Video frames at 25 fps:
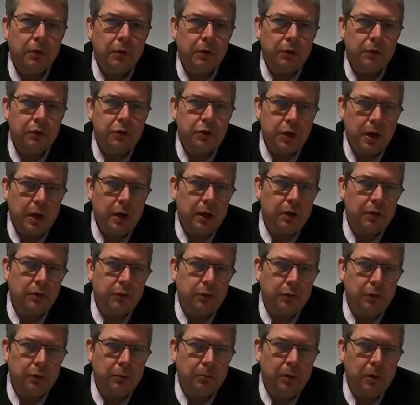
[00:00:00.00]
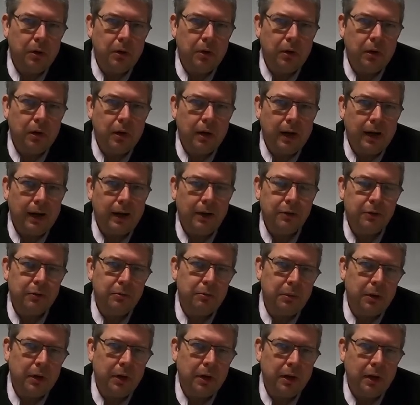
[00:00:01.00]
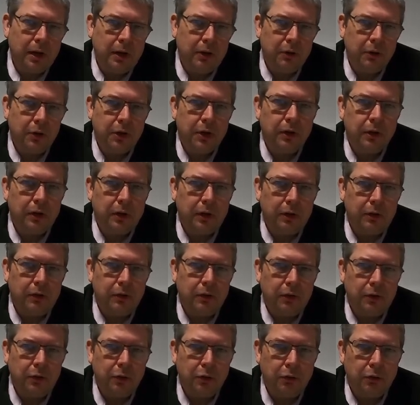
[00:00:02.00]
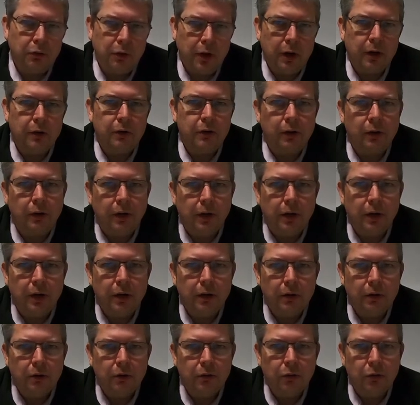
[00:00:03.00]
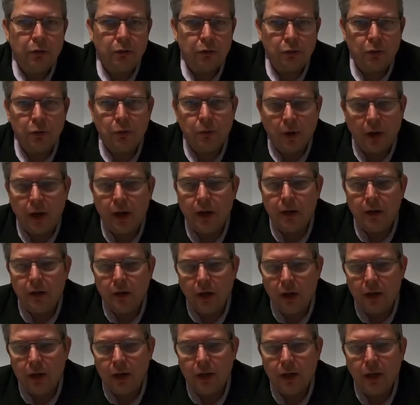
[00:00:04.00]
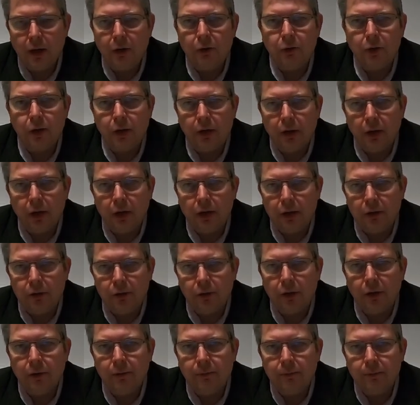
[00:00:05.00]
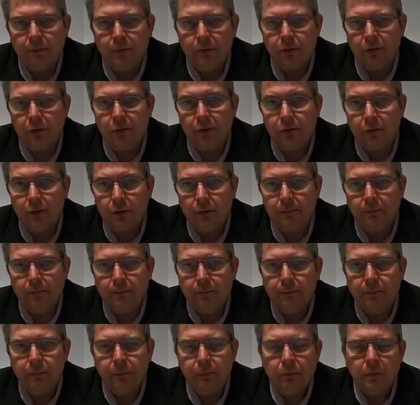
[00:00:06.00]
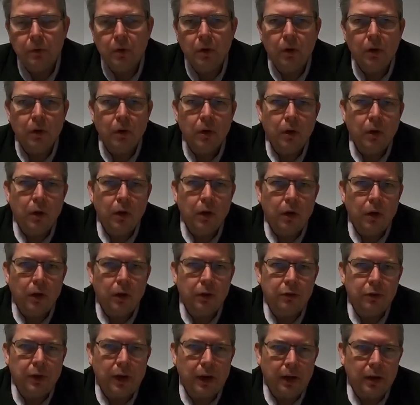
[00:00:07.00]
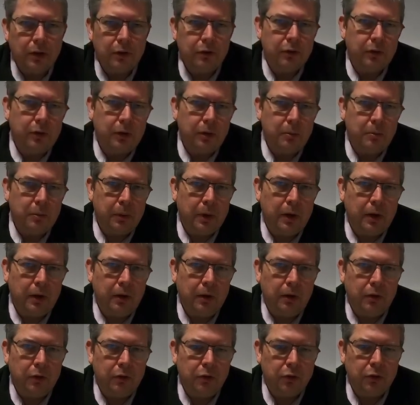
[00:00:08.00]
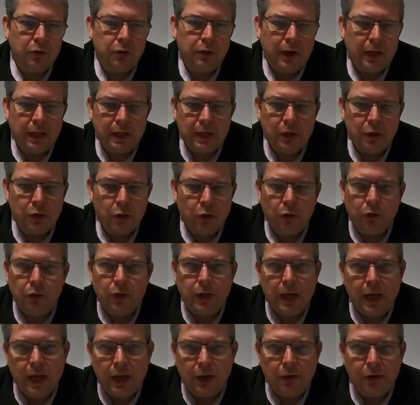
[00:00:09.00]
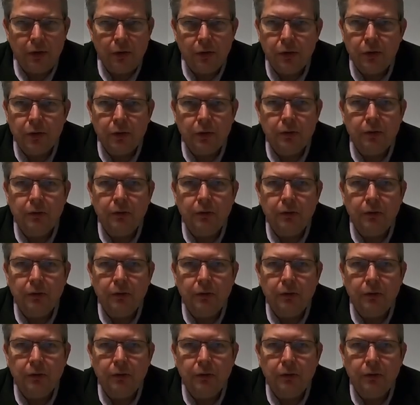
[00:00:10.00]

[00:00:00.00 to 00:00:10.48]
the checksum hasn't been calculated correctly through a calculator system, it's actually been just added on the end